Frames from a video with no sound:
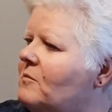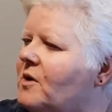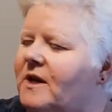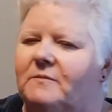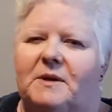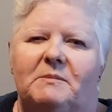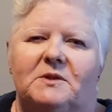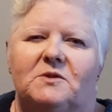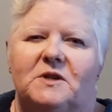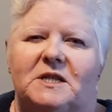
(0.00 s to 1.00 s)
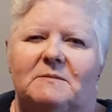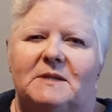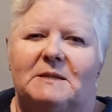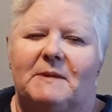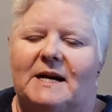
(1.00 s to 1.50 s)
put in people's
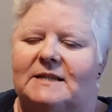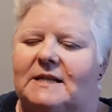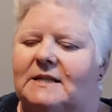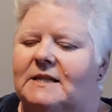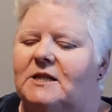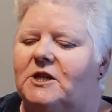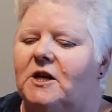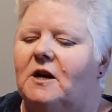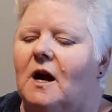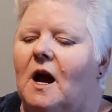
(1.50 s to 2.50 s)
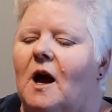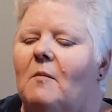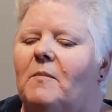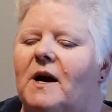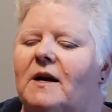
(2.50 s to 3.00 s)
Christmas baskets this year,
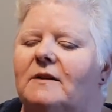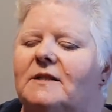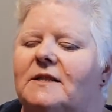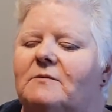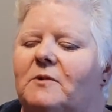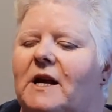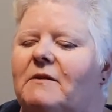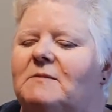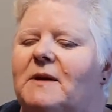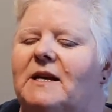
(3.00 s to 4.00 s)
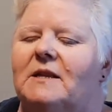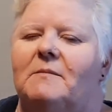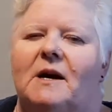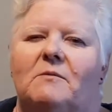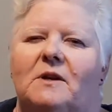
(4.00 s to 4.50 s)
but when I was making
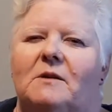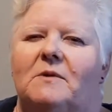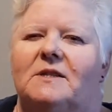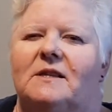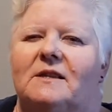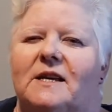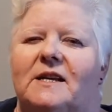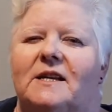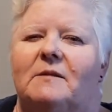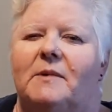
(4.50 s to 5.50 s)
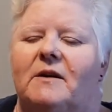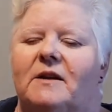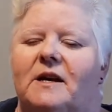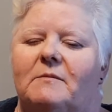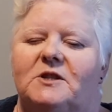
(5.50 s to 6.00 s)
them, I really wasn't thinking
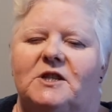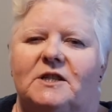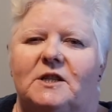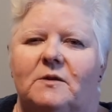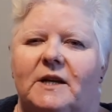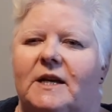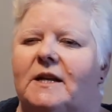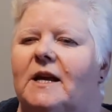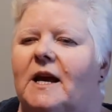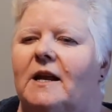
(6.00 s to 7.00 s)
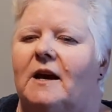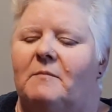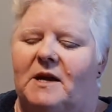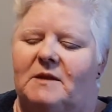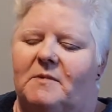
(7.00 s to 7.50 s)
about it. I was just doing it, and I
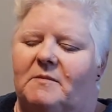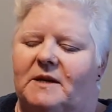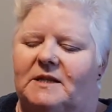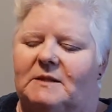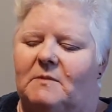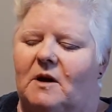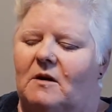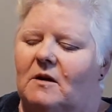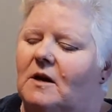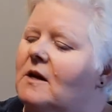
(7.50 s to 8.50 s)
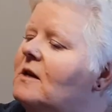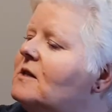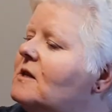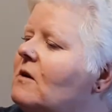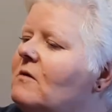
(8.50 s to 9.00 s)
made them a bit small.
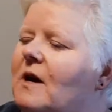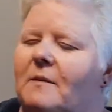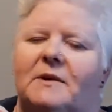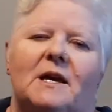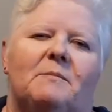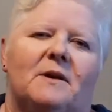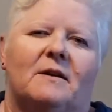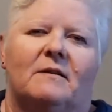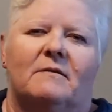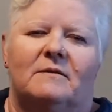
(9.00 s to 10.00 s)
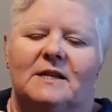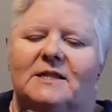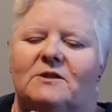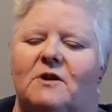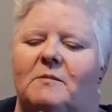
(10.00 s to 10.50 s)
So I'm keeping
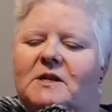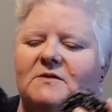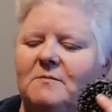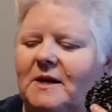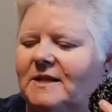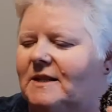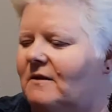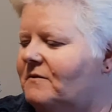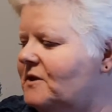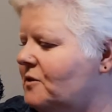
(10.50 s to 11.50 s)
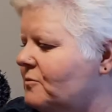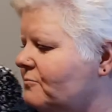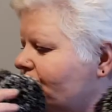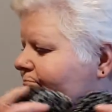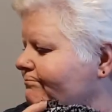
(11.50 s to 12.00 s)
these scrubbies for myself, too.
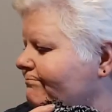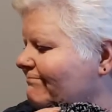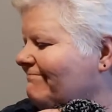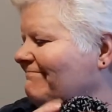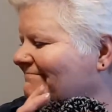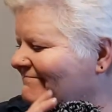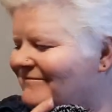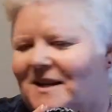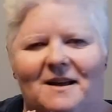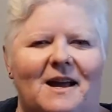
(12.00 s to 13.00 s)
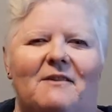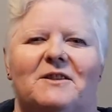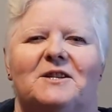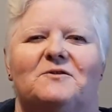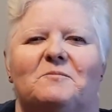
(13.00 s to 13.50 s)

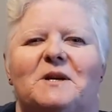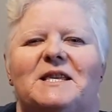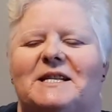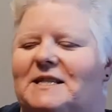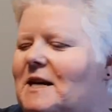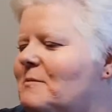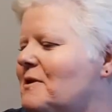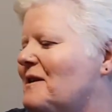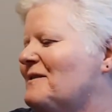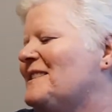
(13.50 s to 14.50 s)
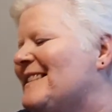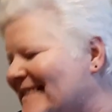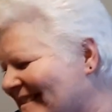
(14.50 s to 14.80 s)
Everything's for me this time around.